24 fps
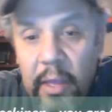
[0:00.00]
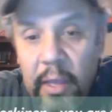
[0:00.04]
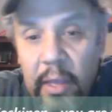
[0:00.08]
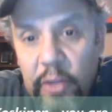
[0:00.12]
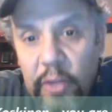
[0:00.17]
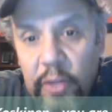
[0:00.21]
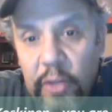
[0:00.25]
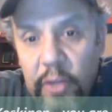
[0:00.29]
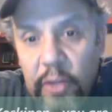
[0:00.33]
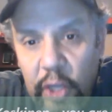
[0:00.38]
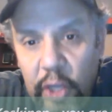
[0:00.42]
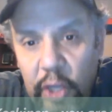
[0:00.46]

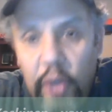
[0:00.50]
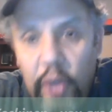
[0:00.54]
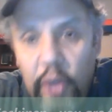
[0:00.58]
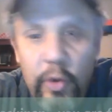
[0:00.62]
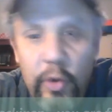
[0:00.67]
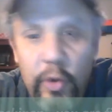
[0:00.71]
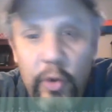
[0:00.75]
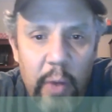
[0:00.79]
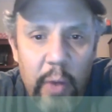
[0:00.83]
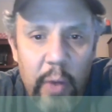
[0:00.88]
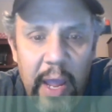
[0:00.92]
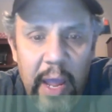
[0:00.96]

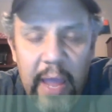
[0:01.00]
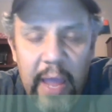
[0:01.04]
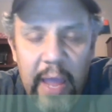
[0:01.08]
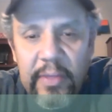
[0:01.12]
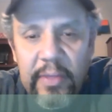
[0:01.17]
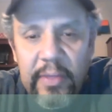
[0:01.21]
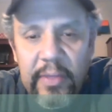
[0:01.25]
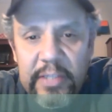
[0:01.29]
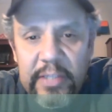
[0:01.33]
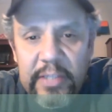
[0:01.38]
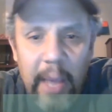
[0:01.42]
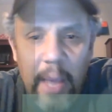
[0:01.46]
You and
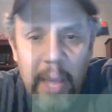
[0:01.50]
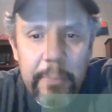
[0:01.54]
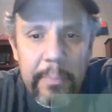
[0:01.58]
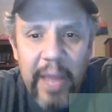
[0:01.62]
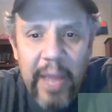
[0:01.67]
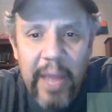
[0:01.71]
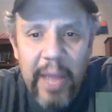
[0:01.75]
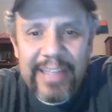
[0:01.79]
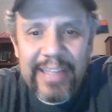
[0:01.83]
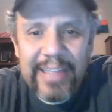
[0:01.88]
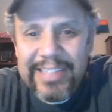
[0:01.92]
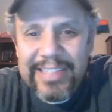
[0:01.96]
the top
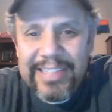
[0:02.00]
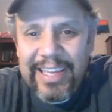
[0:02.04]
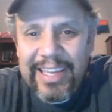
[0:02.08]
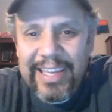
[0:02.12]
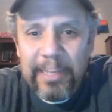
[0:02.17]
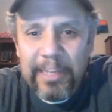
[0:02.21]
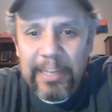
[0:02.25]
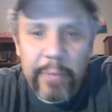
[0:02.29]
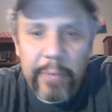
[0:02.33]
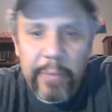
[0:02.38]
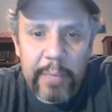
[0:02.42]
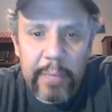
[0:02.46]

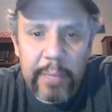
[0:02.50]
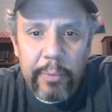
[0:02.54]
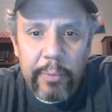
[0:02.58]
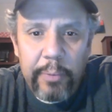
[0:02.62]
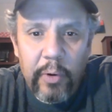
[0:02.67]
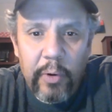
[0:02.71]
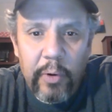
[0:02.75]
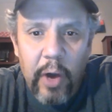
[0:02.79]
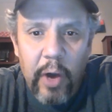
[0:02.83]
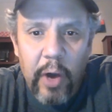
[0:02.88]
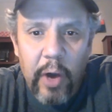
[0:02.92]
19 people